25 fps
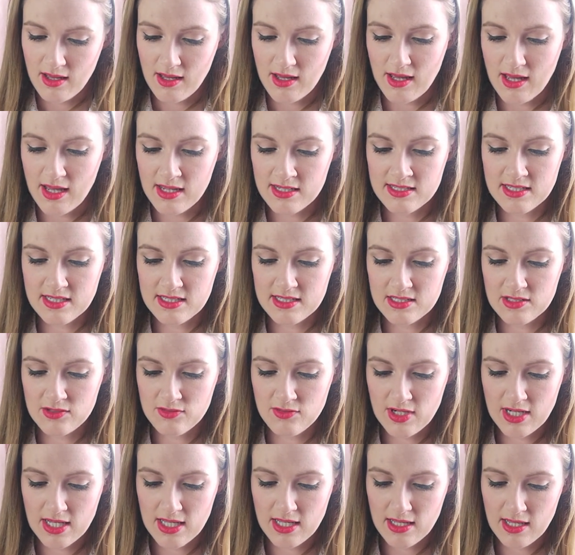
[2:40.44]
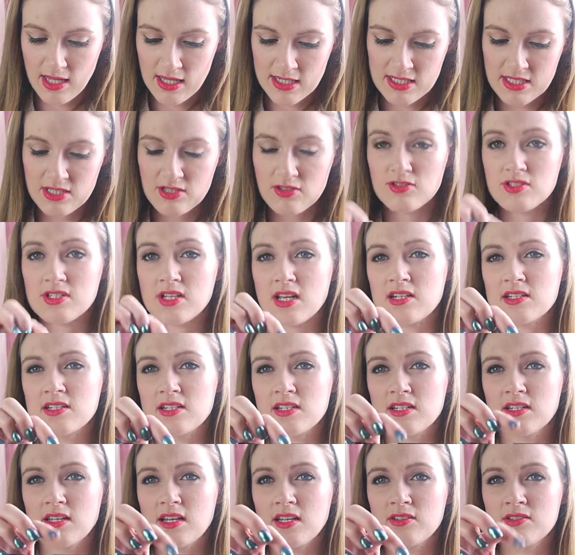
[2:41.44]
I
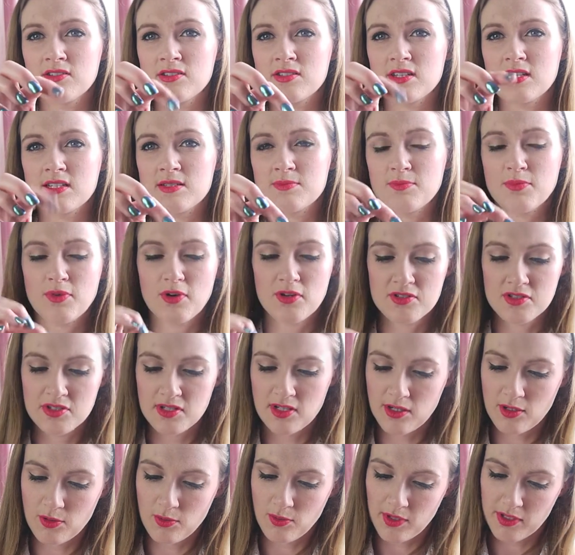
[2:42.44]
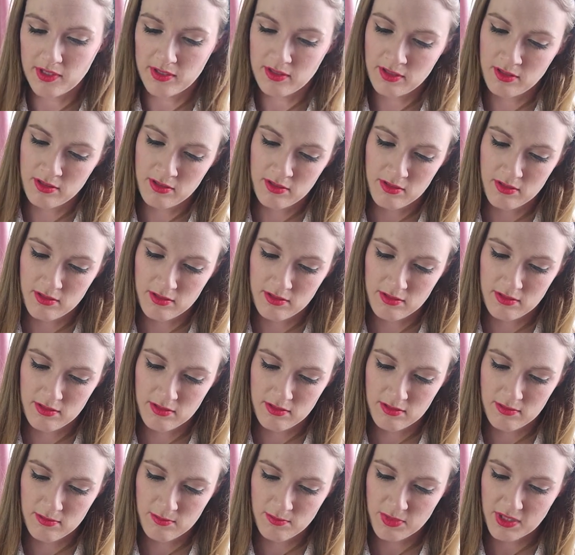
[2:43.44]
used this bronzier one,
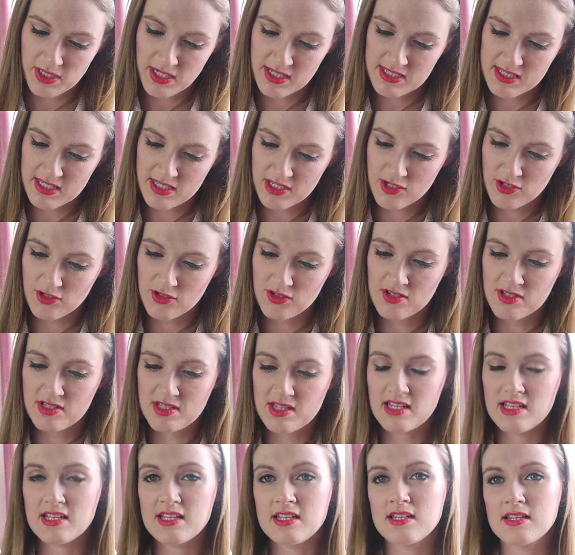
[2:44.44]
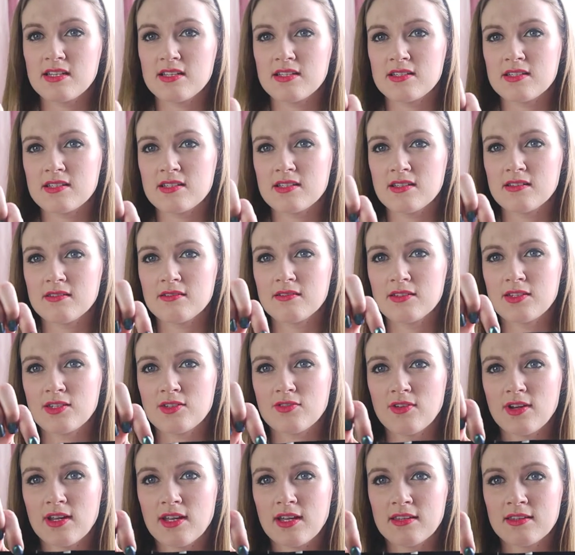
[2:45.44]
but I didn't use these
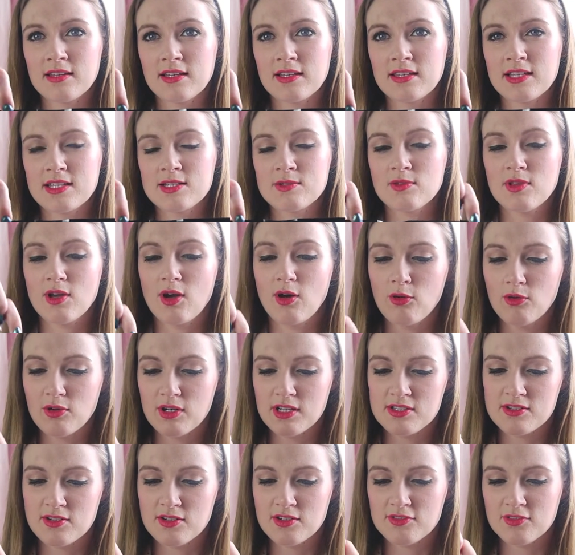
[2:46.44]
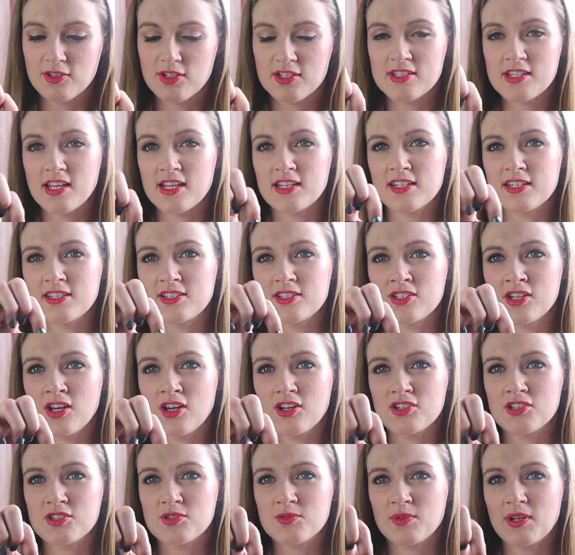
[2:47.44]
three. I think these were the only sort of ones I didn't
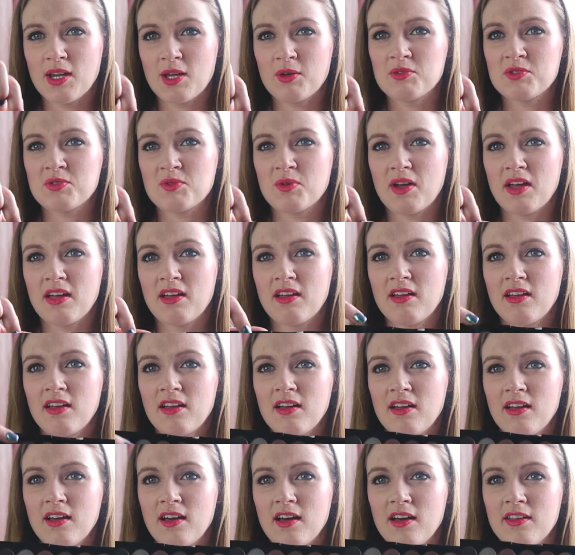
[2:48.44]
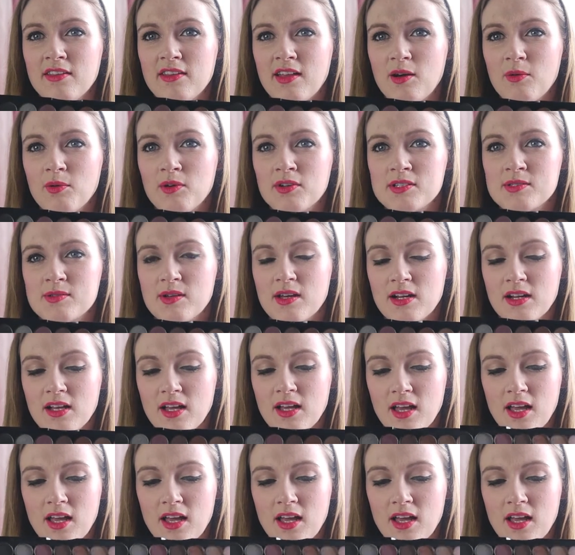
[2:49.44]
touch when I was away, and that one as well.